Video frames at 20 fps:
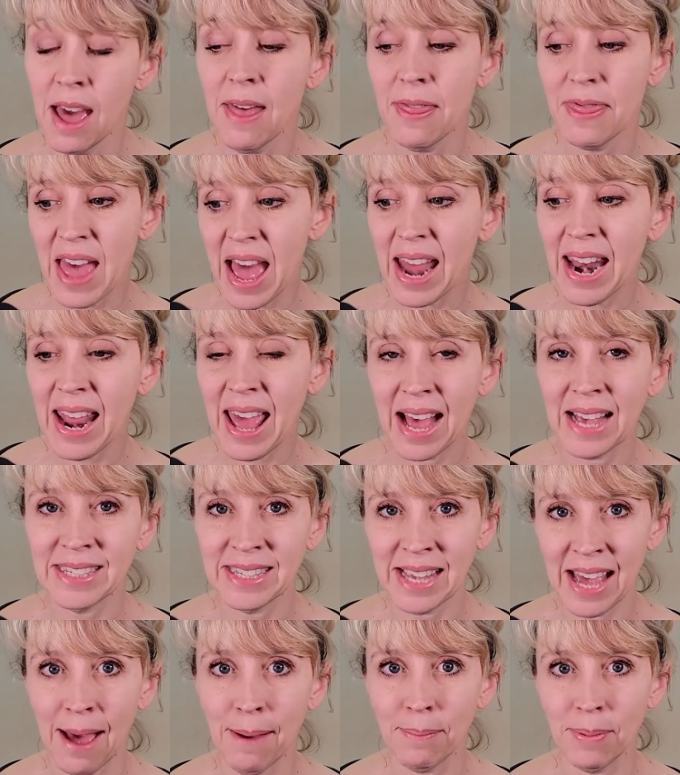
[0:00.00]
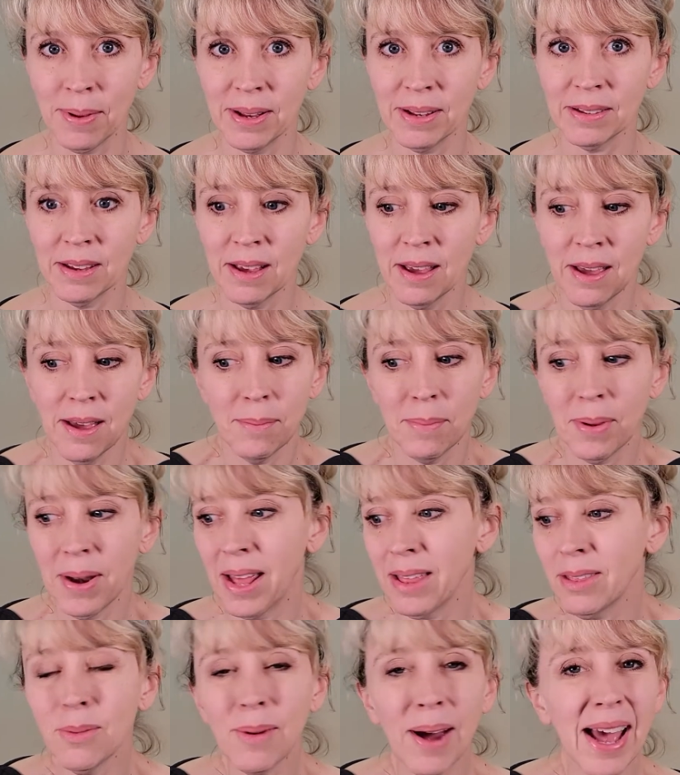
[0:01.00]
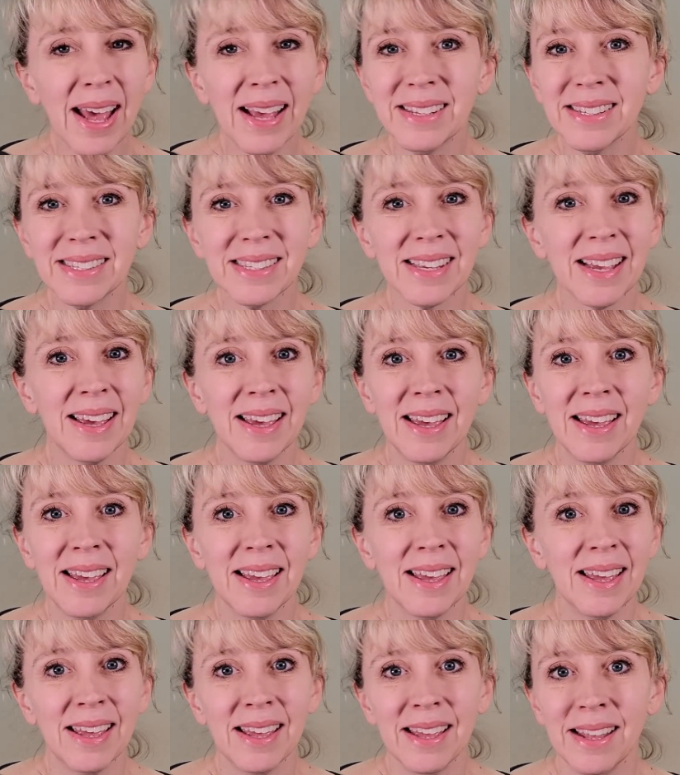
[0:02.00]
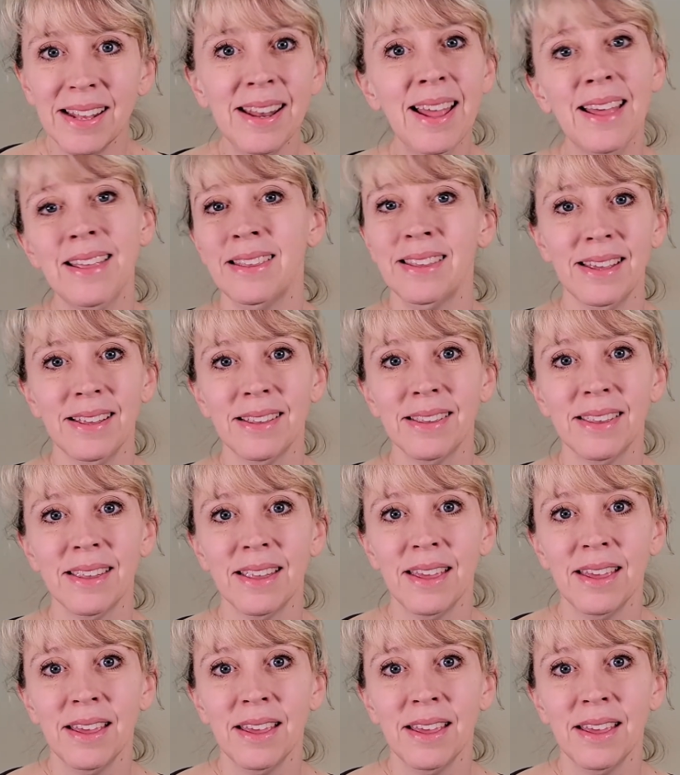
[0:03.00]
That has happened. But otherwise, nothing.